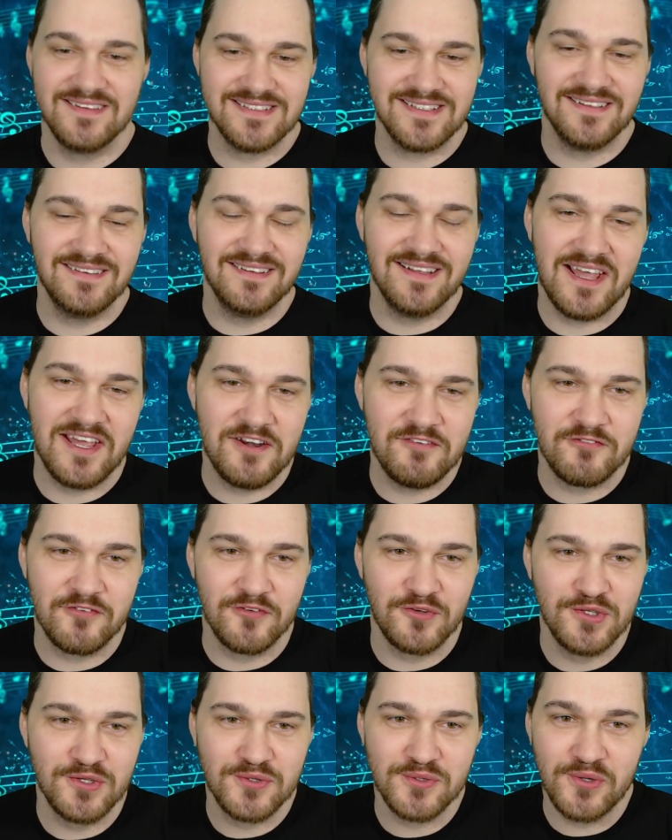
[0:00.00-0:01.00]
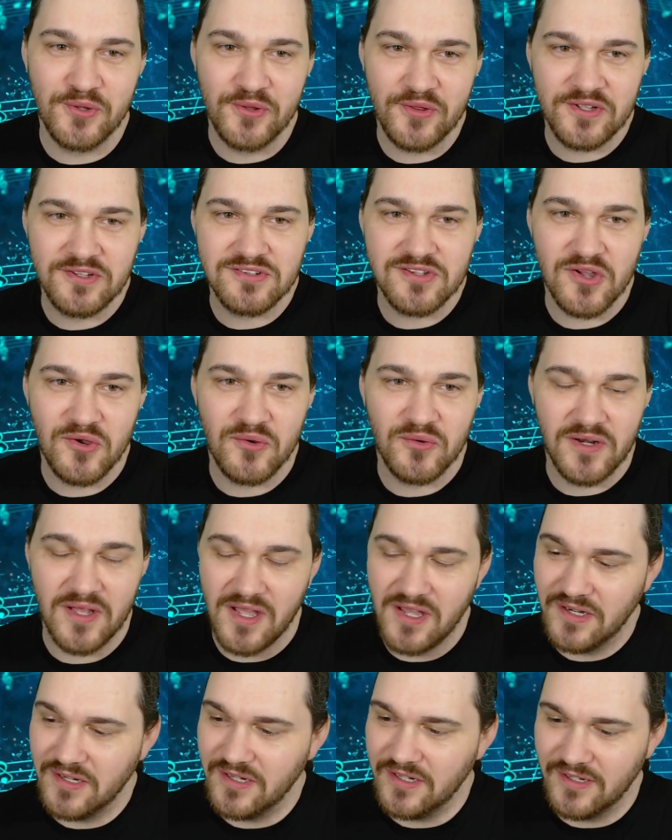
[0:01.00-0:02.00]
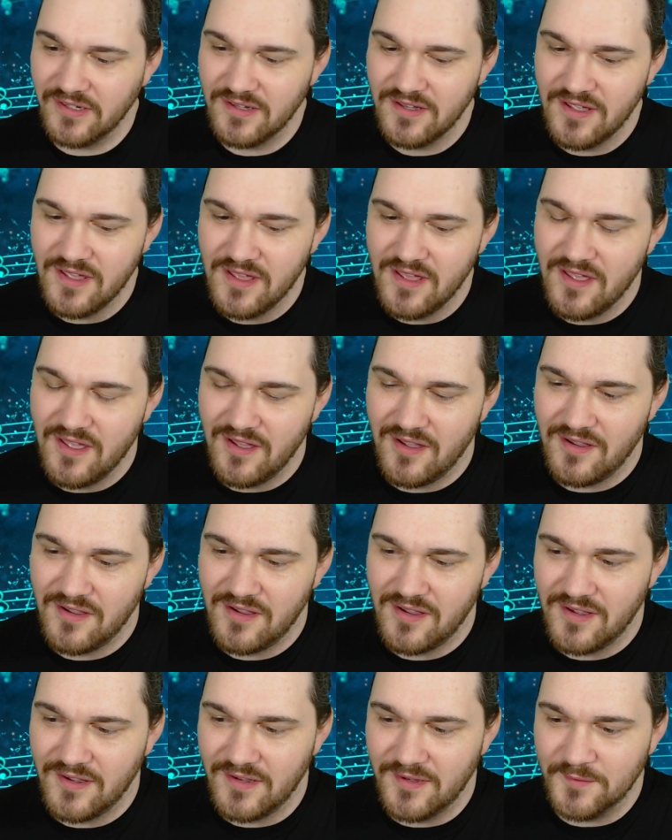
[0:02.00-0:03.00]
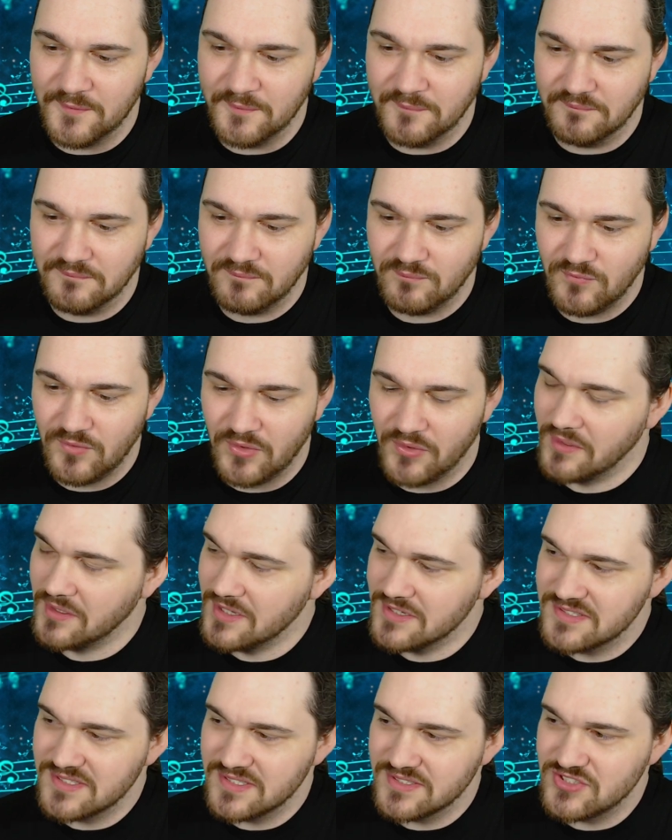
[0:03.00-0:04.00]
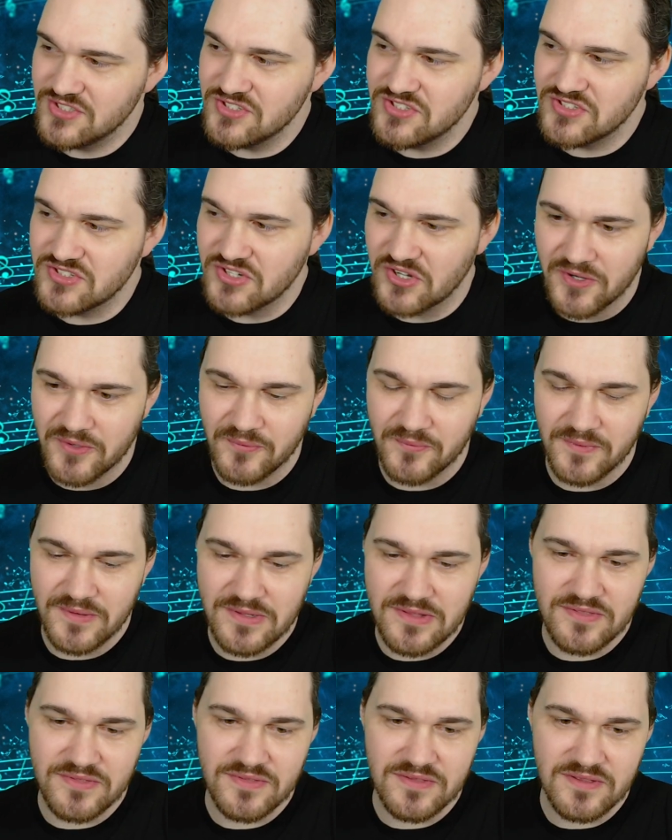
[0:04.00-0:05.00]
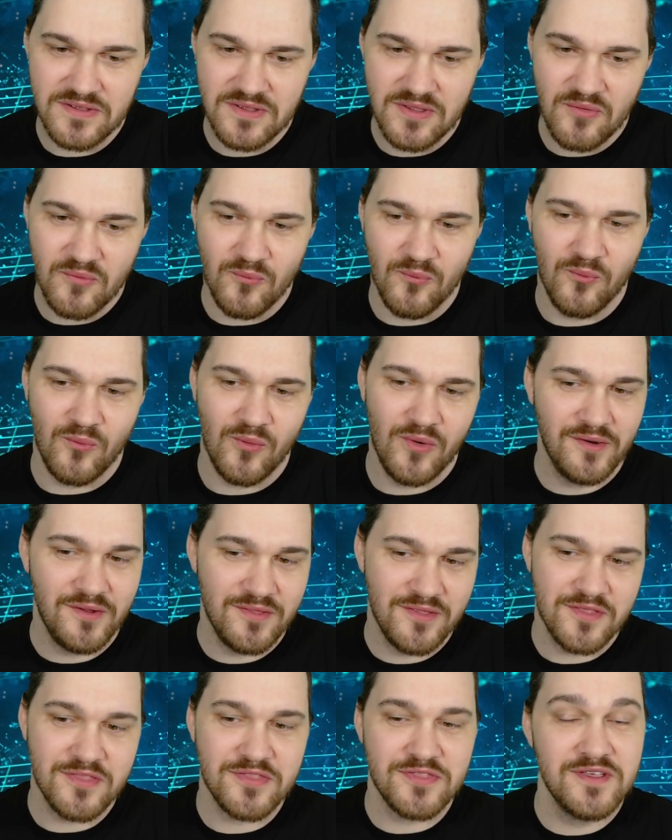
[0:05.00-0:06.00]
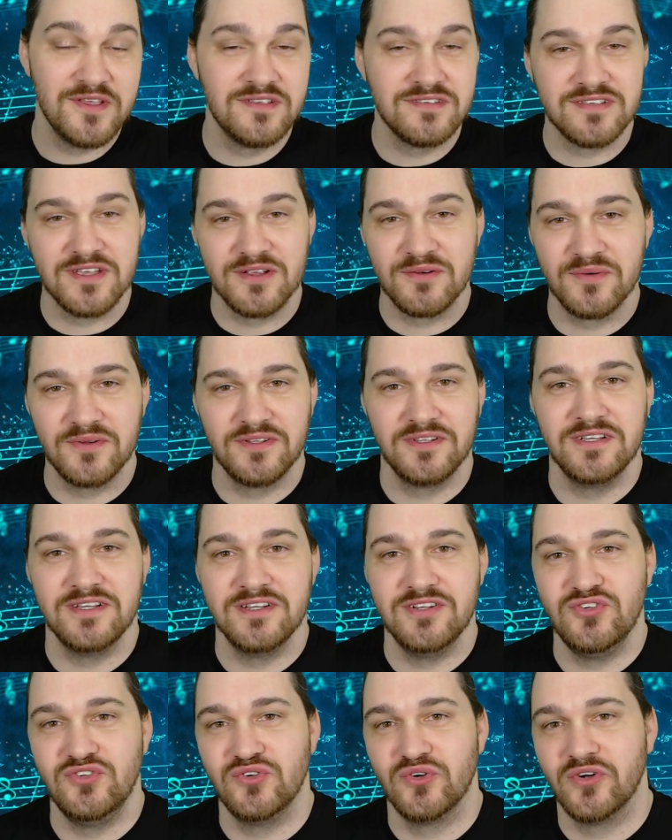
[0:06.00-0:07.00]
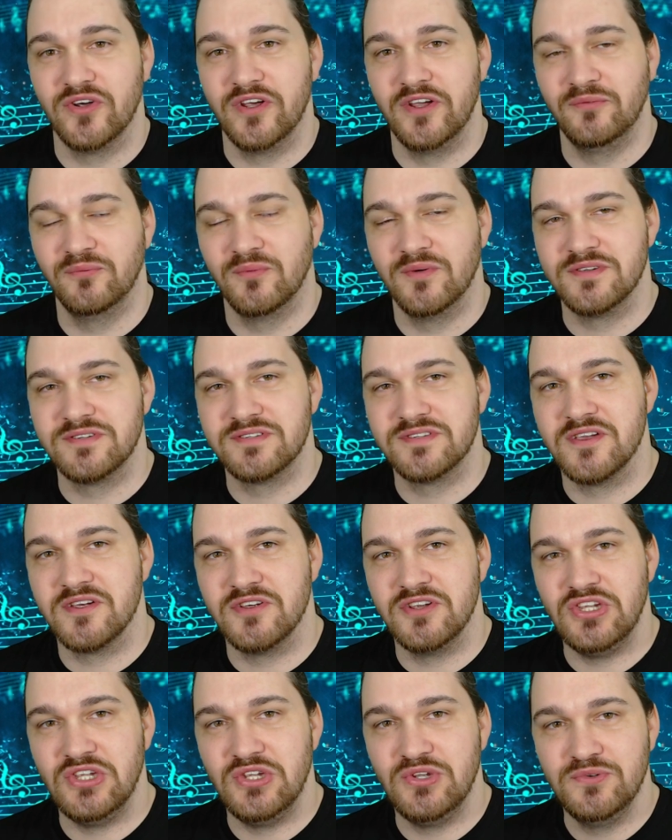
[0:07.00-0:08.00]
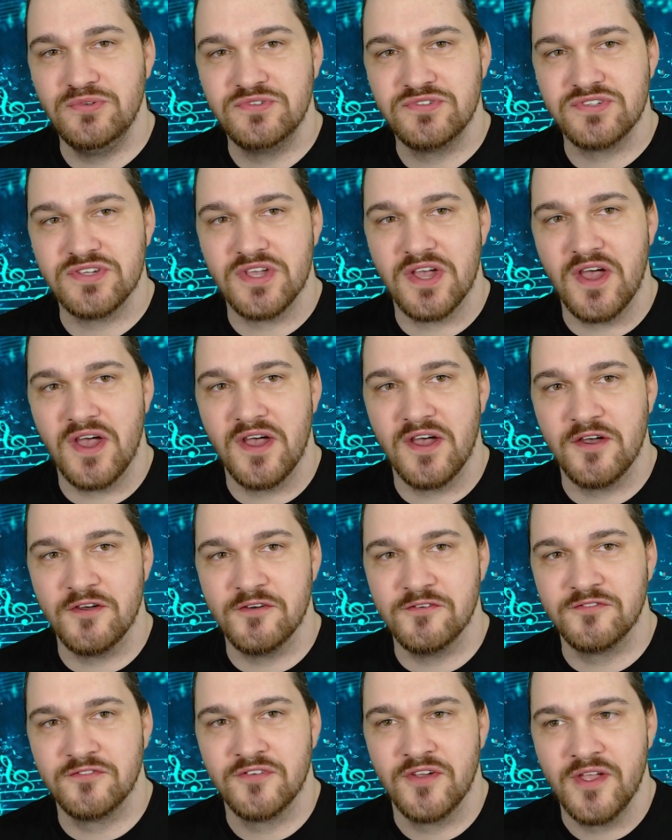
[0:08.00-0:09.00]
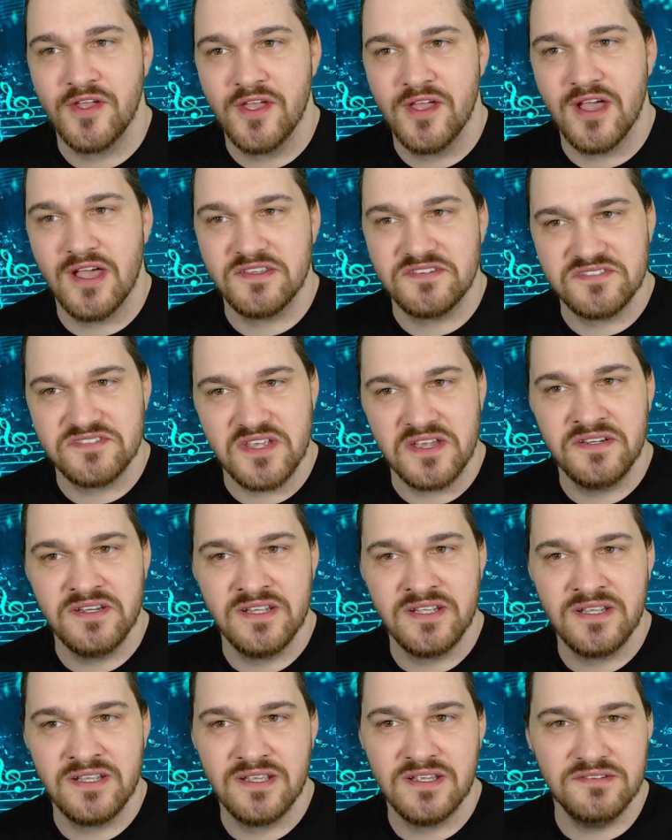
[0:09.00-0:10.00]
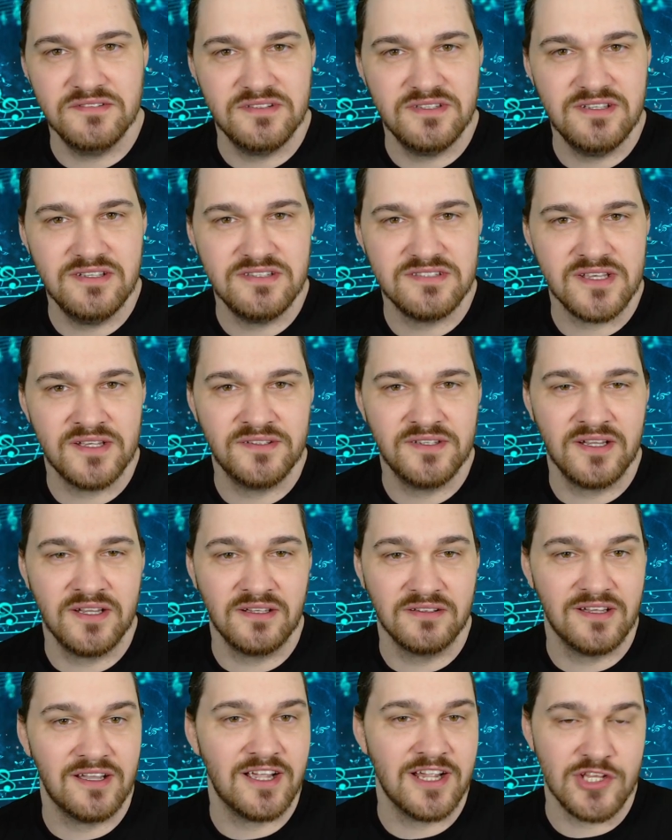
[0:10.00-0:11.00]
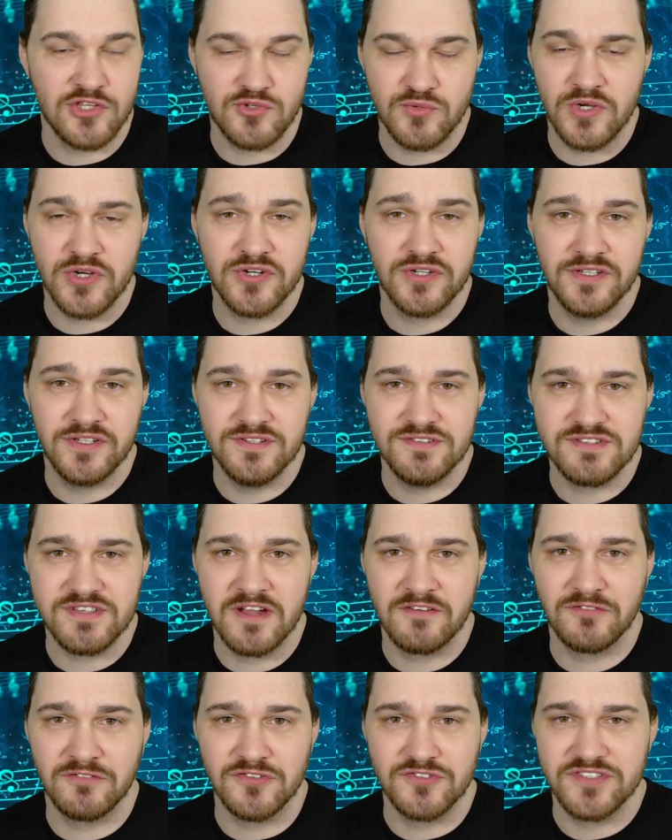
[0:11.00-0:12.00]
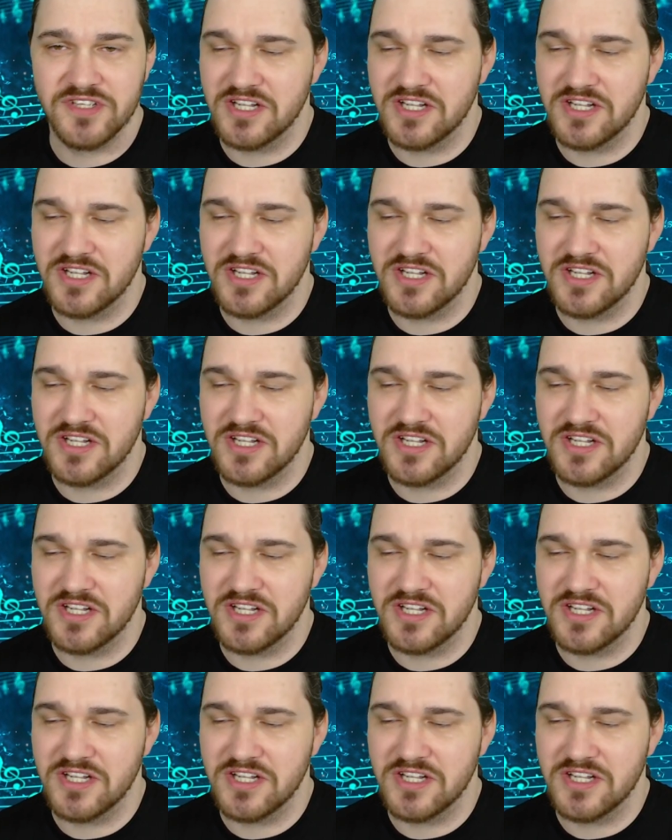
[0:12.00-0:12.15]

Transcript: There's a lot of really cool things going on in it. Um, and I guess let's just start with one of the things I really enjoyed was their use of ascending and descending lines. We heard it in several